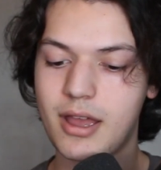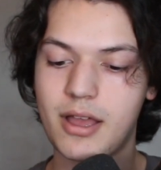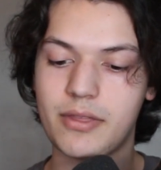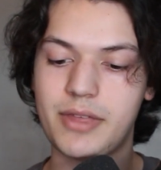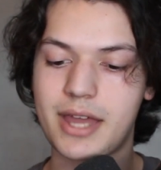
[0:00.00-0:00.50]

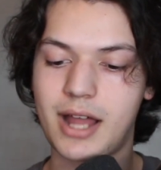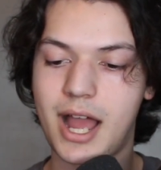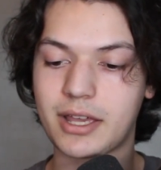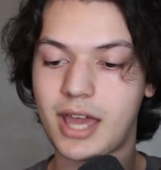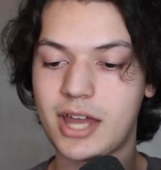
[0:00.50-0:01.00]
that I
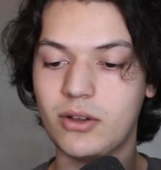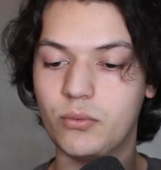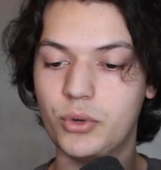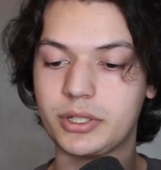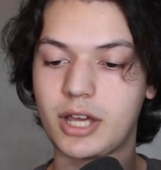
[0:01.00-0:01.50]
kind of
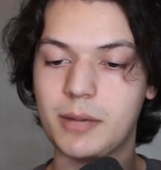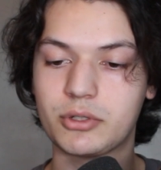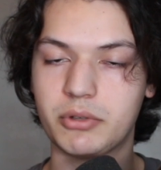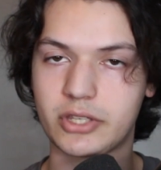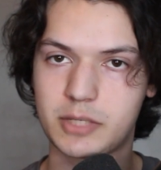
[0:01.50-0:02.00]
would come to
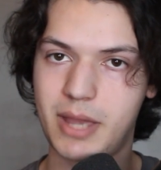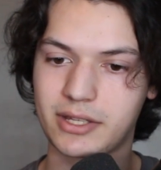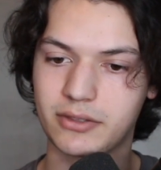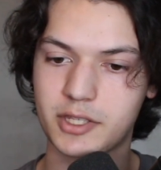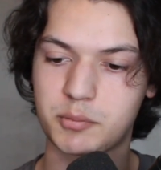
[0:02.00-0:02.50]
expect
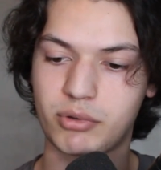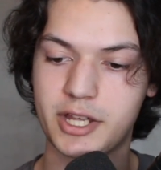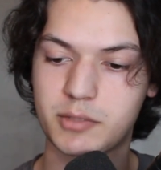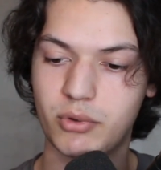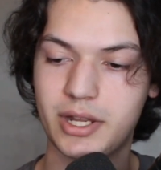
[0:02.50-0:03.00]
at this price
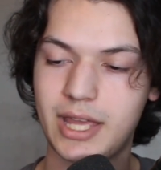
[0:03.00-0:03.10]
point.